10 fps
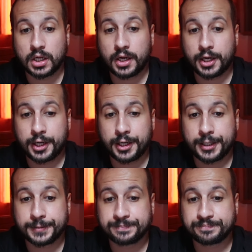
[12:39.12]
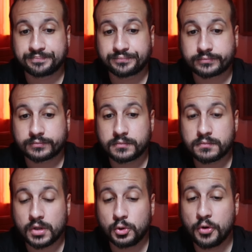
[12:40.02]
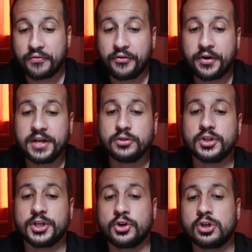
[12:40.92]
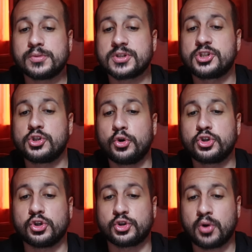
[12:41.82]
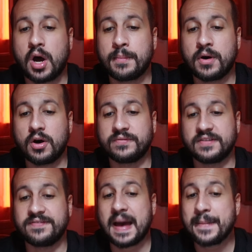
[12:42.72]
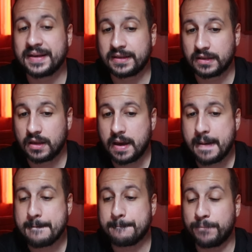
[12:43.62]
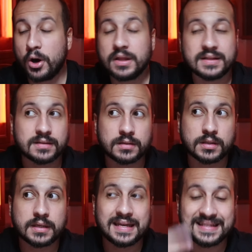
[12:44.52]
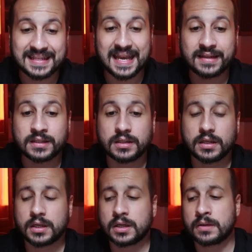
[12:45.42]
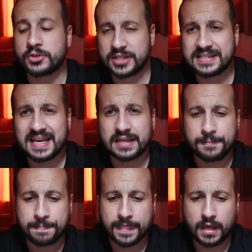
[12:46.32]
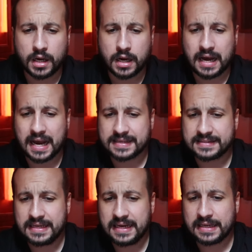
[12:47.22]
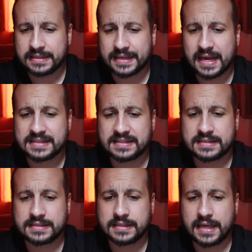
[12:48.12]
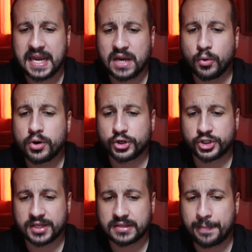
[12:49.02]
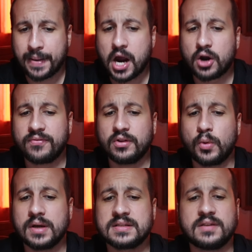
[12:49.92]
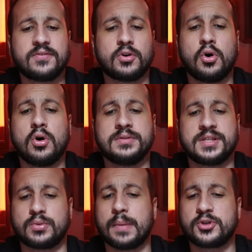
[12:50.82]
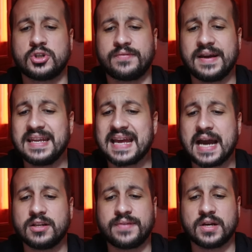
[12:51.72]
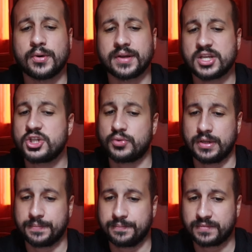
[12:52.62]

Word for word: Um, referring to the enormous social trauma of the famine, Boland indicated, uh, she said, I see that as a watershed, a powerful once and for all disruption of any kind of heroic history.